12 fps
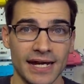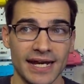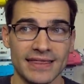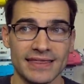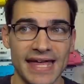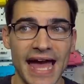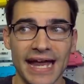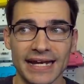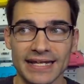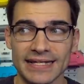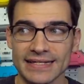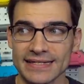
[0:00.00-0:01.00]
and that
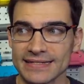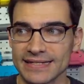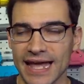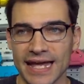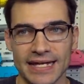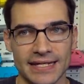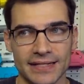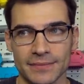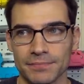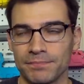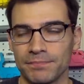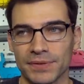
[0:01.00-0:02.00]
is
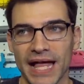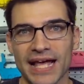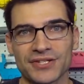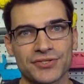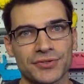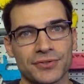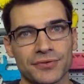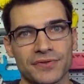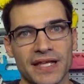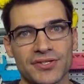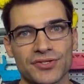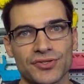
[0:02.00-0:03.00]
a blaster
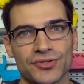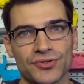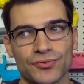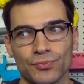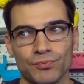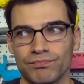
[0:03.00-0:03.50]
that's,